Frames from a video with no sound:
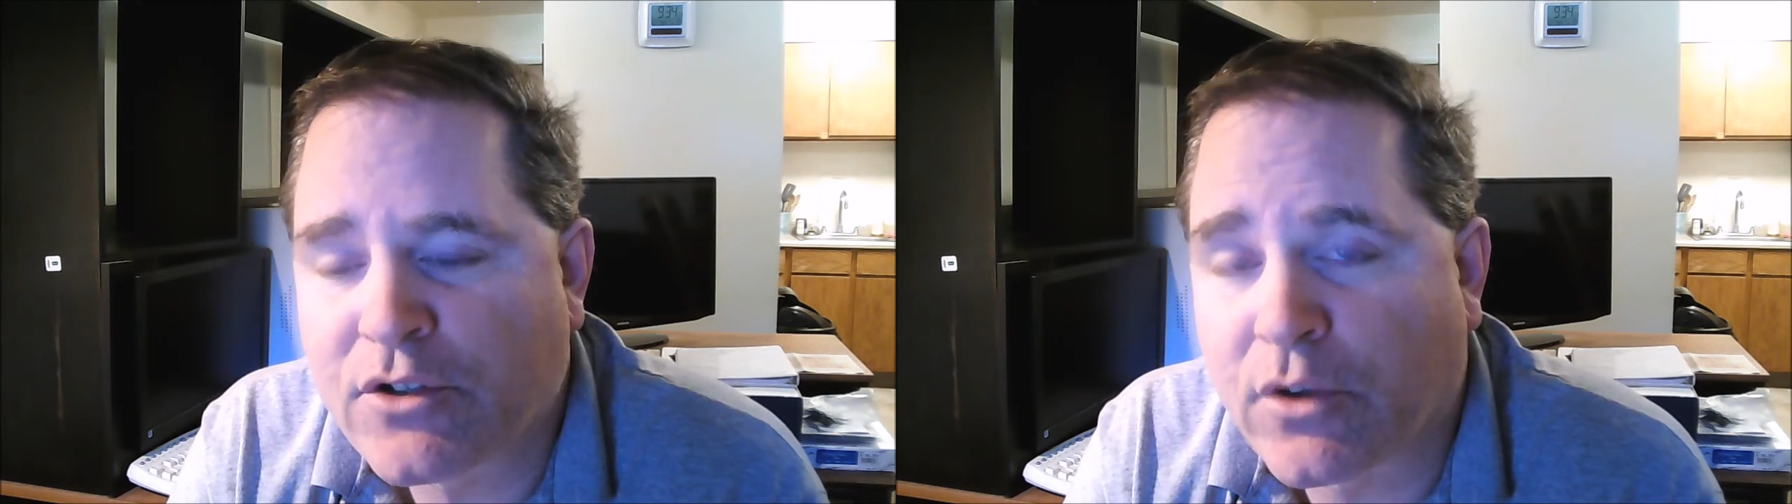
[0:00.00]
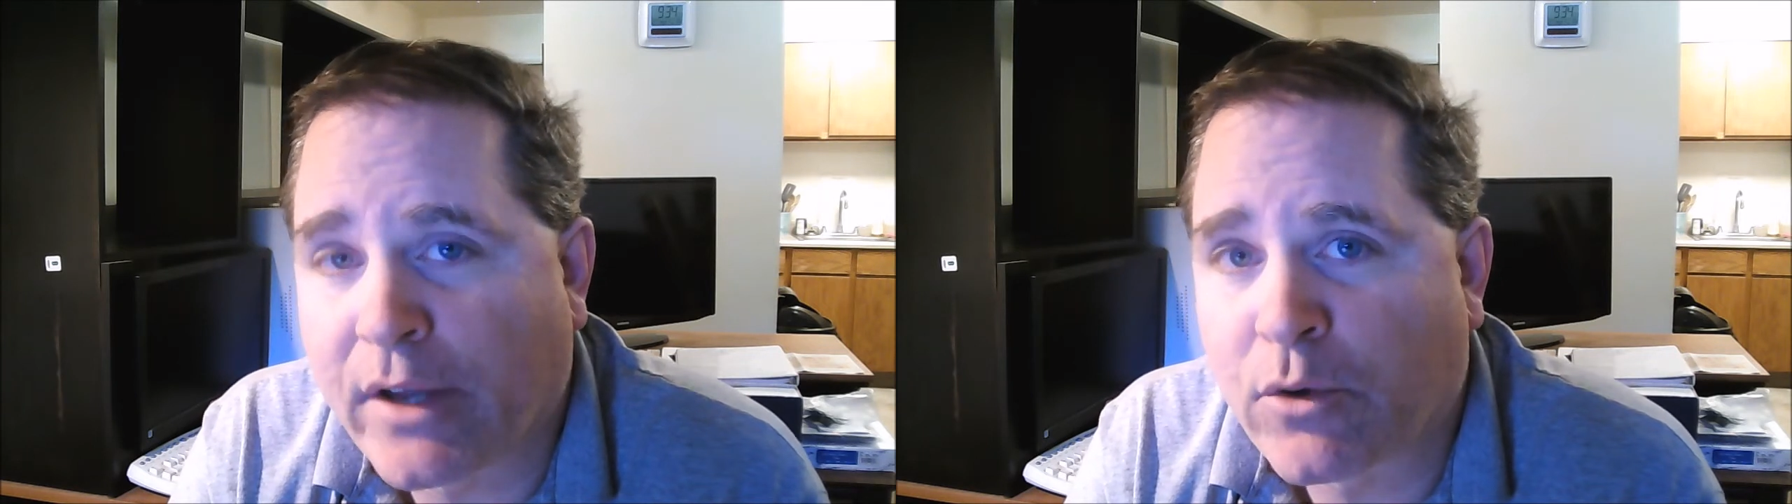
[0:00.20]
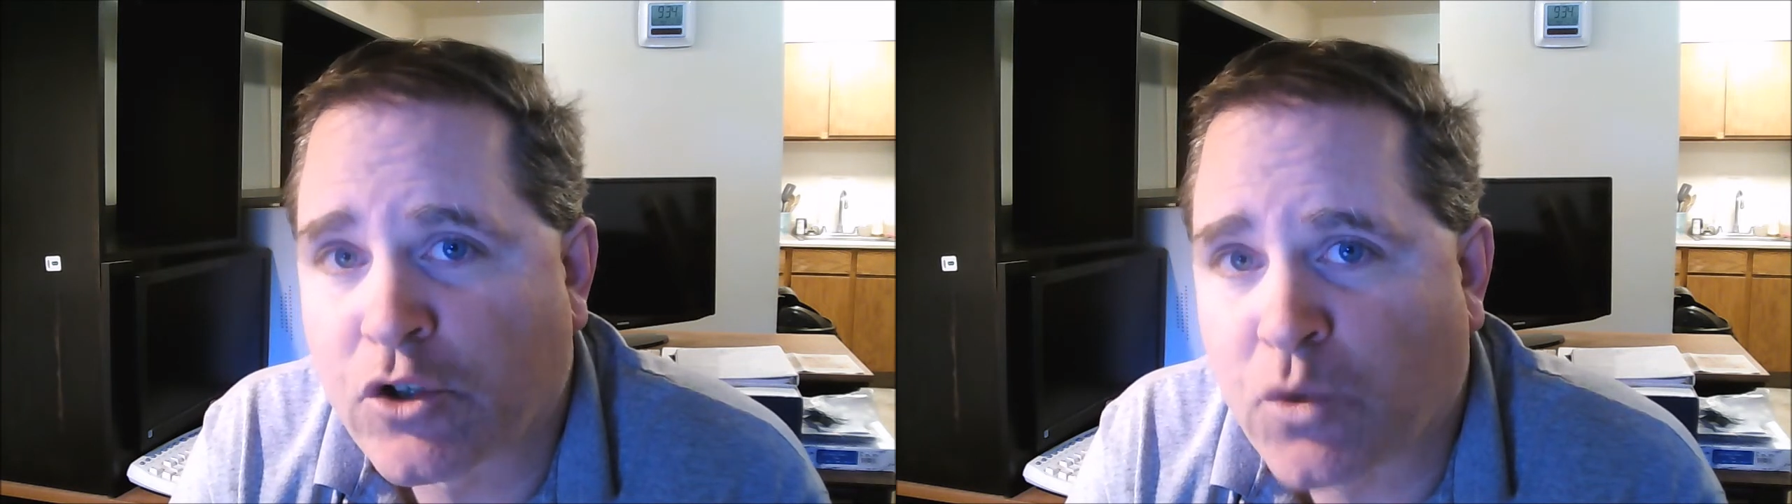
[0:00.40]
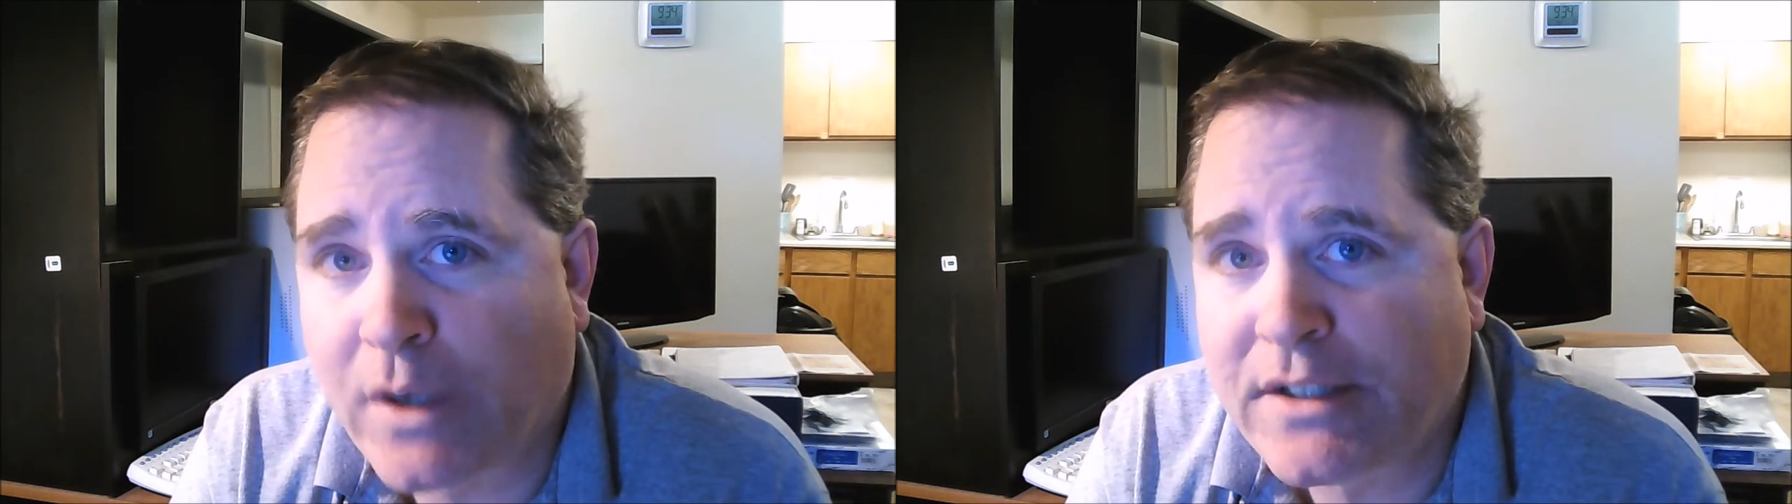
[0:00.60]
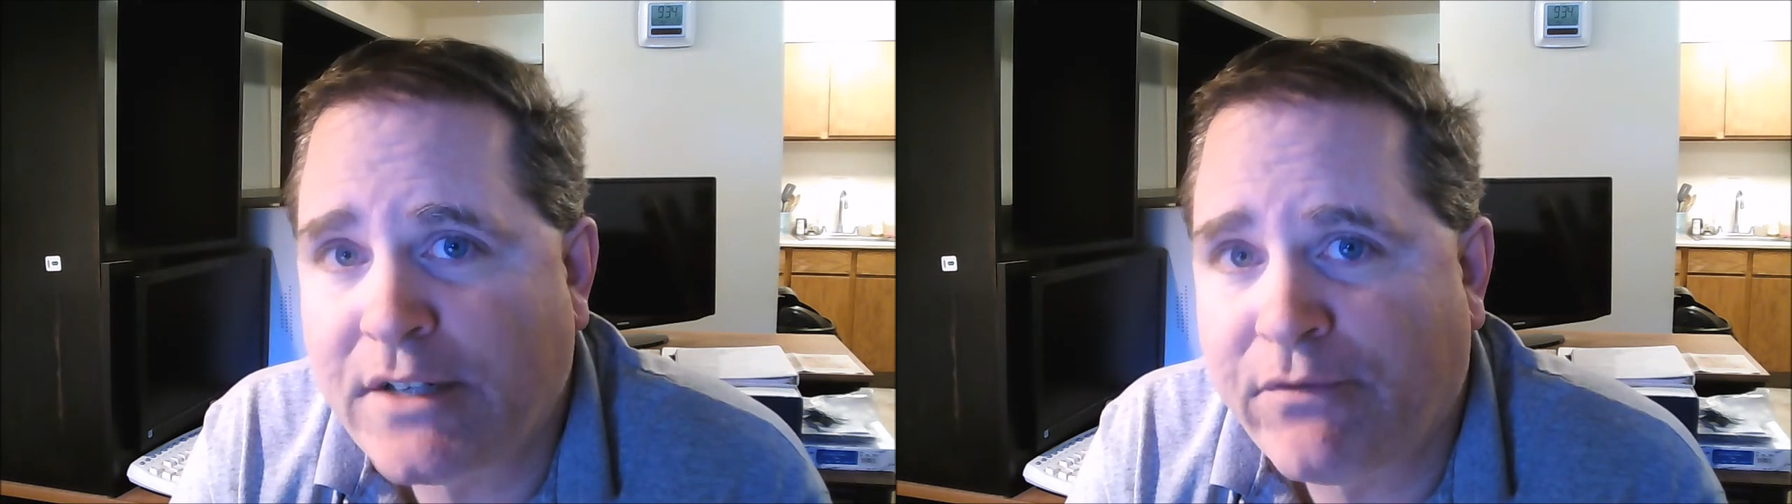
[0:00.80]
so they were
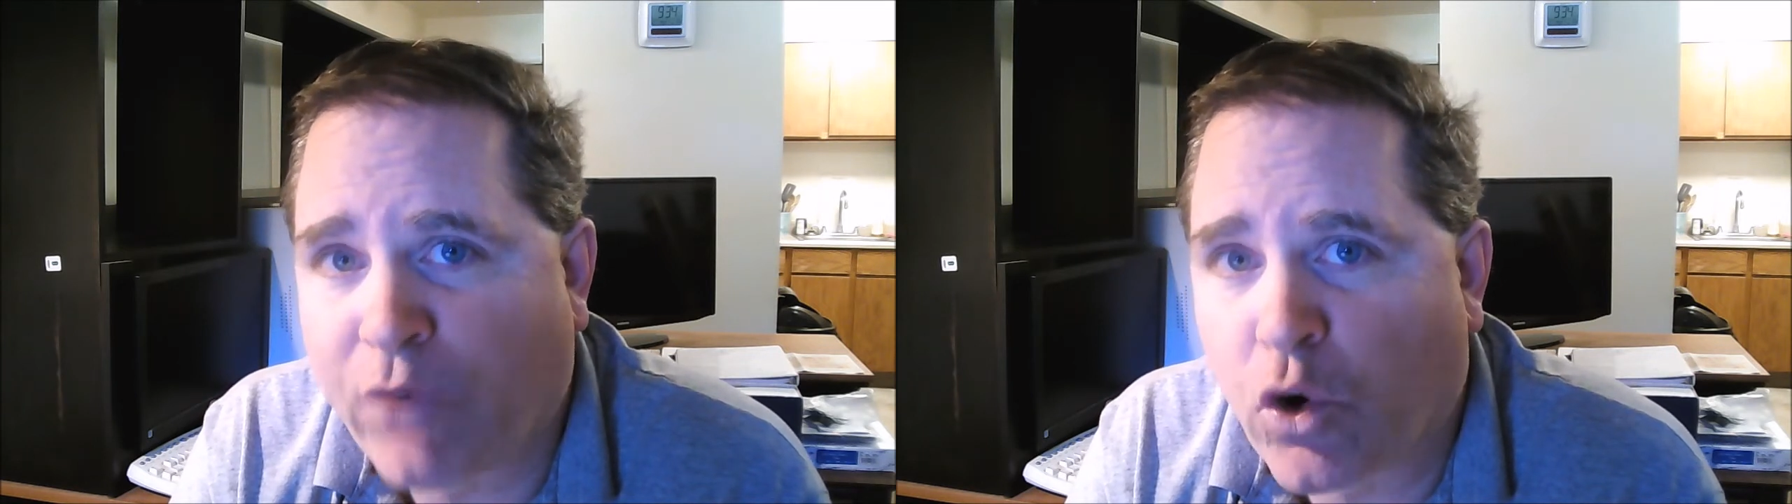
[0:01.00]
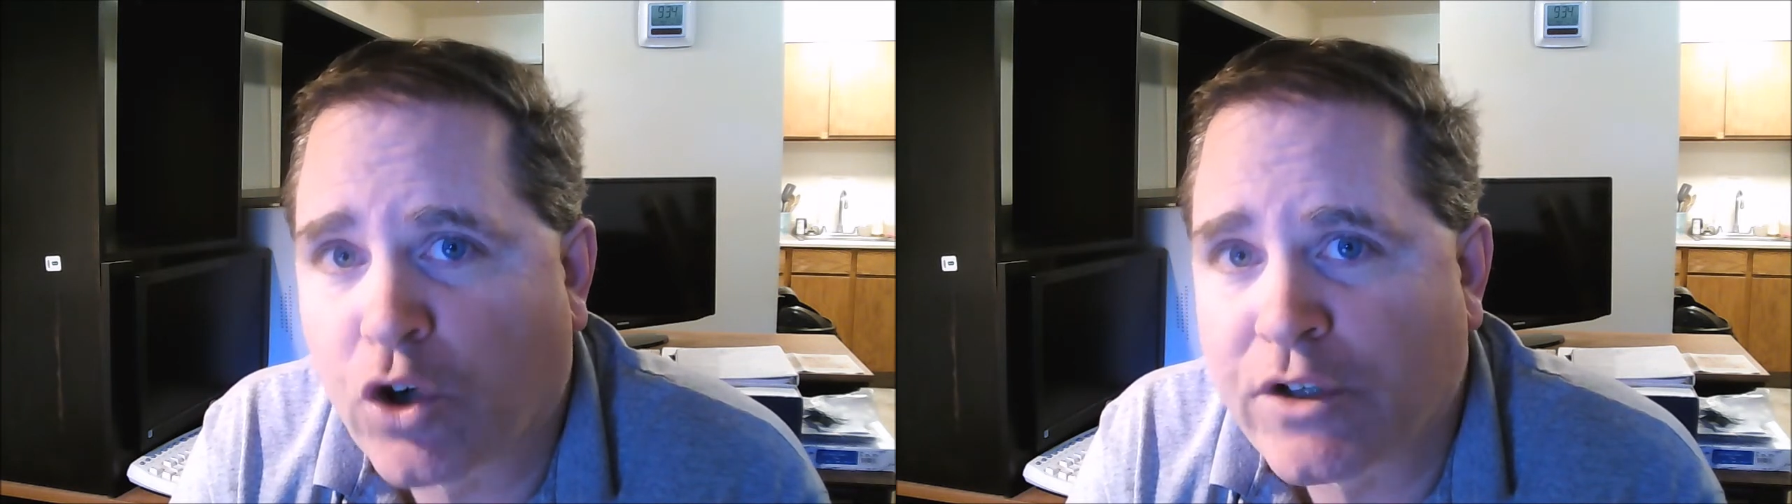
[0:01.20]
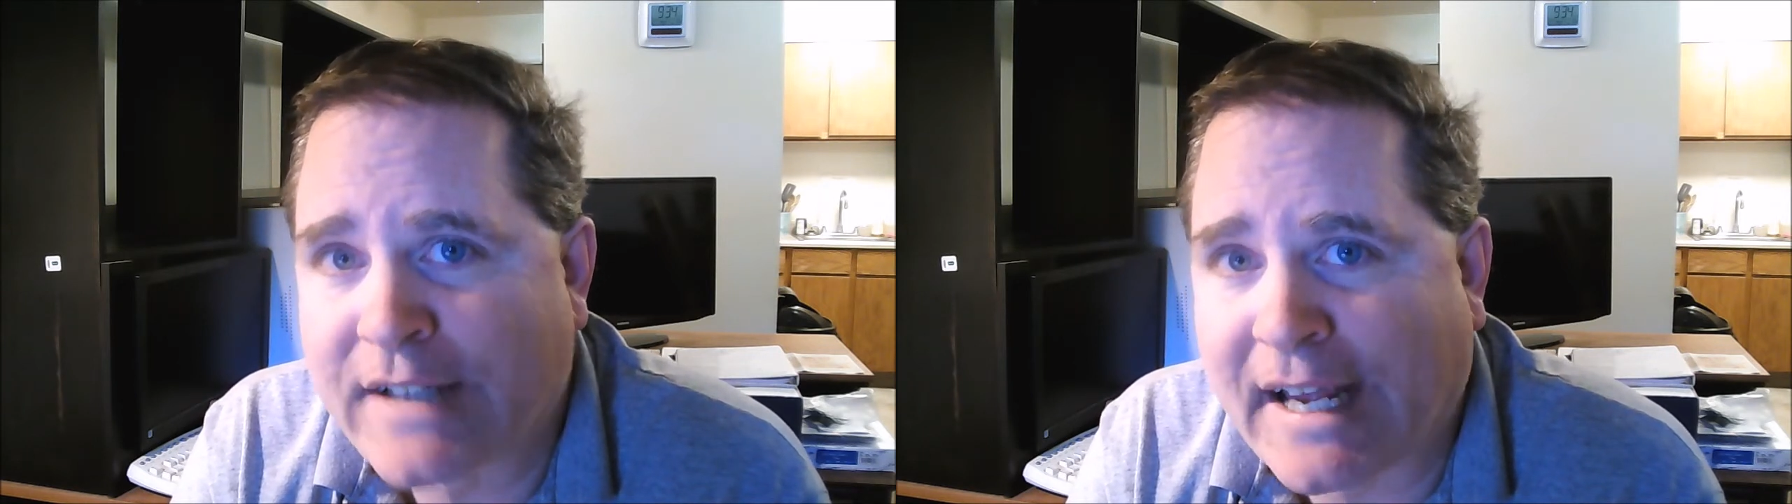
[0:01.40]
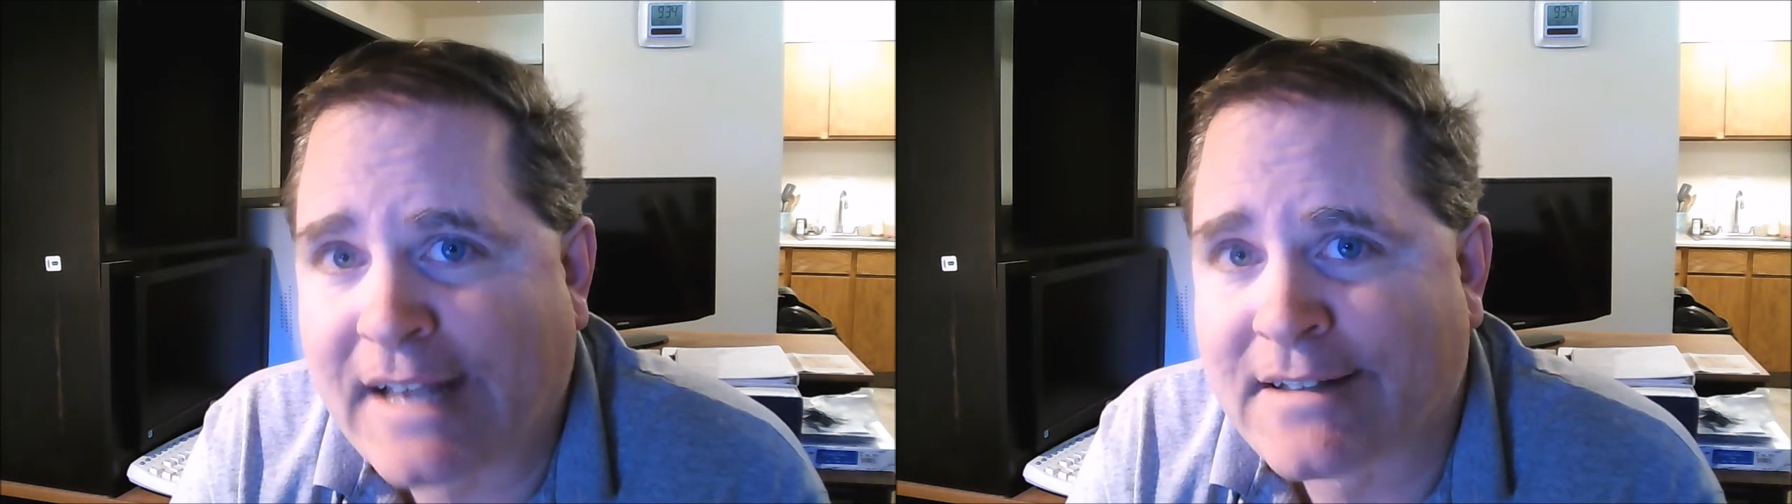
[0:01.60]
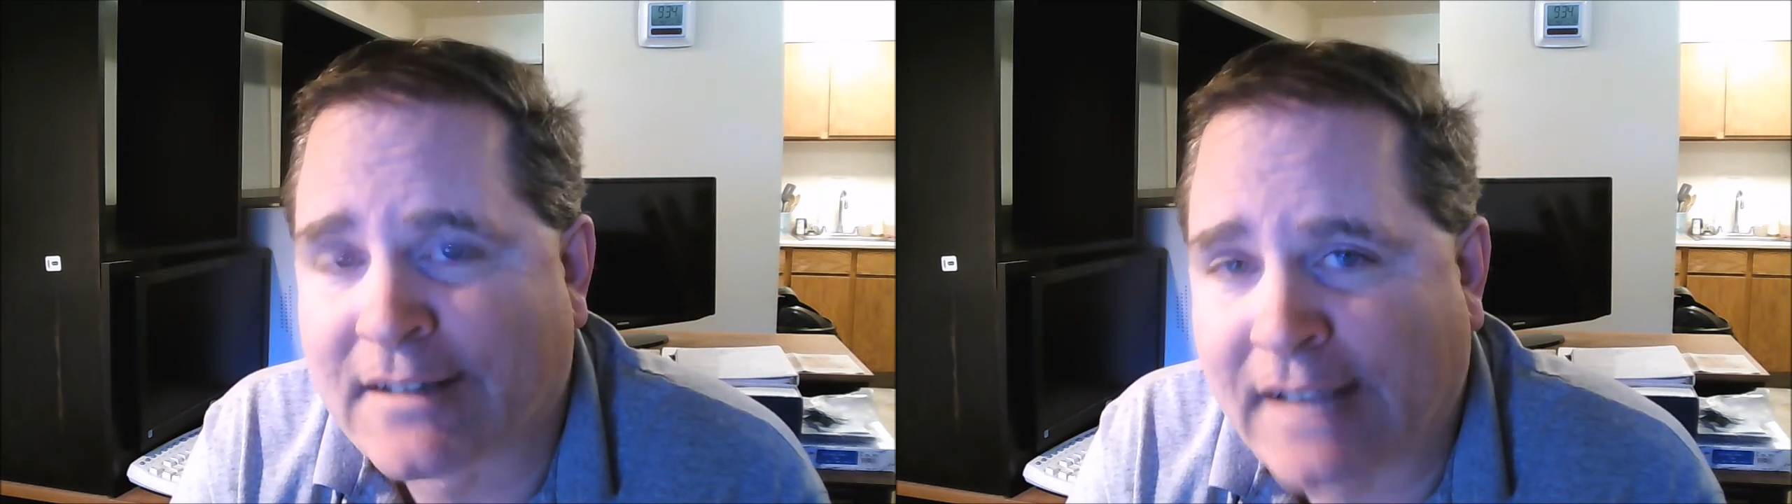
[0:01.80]
24
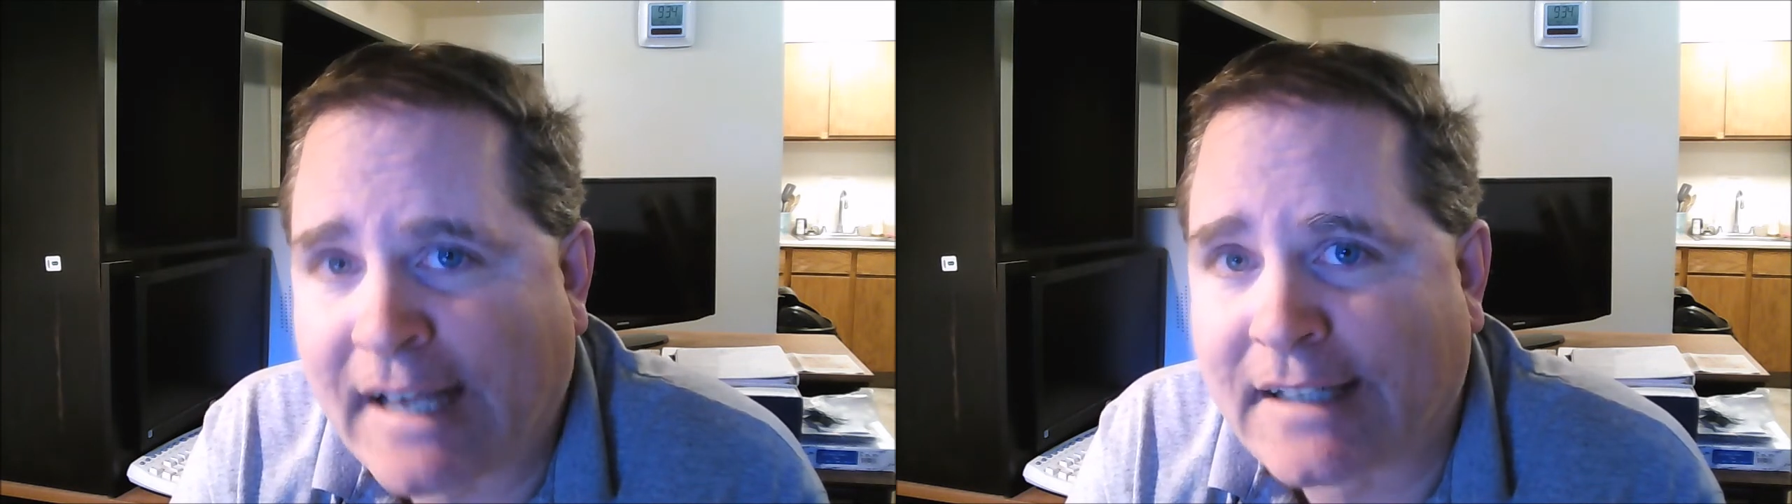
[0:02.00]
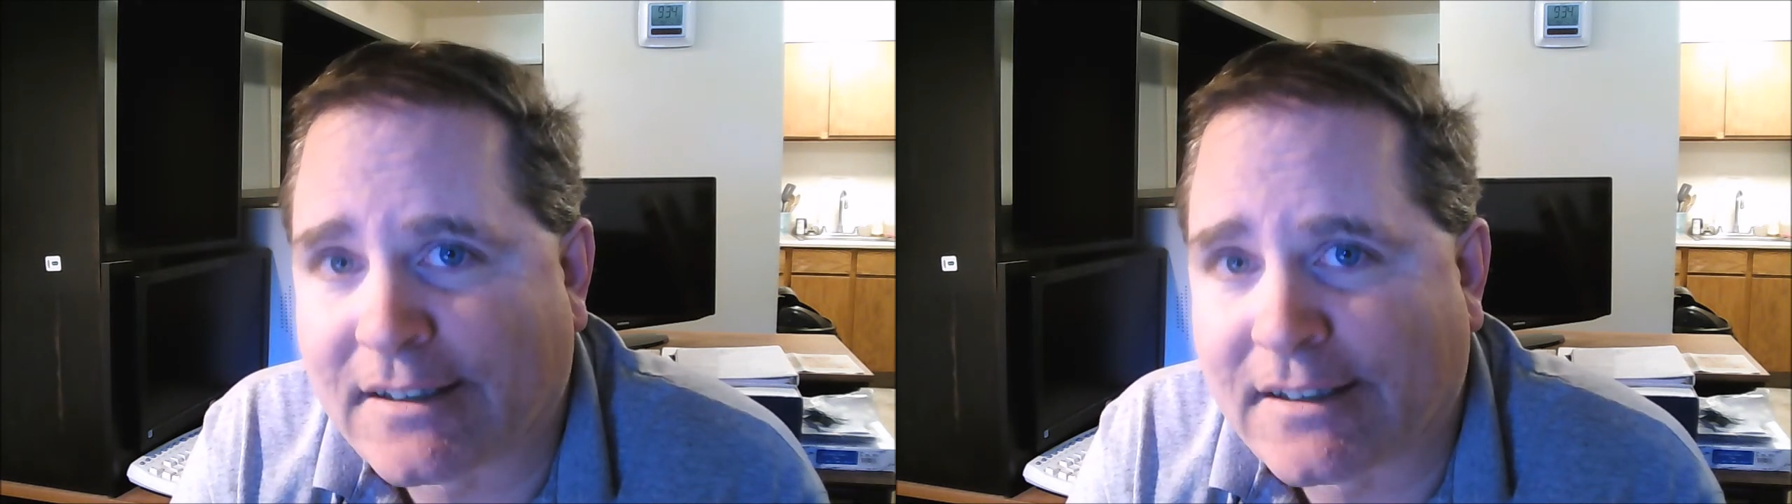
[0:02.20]
days late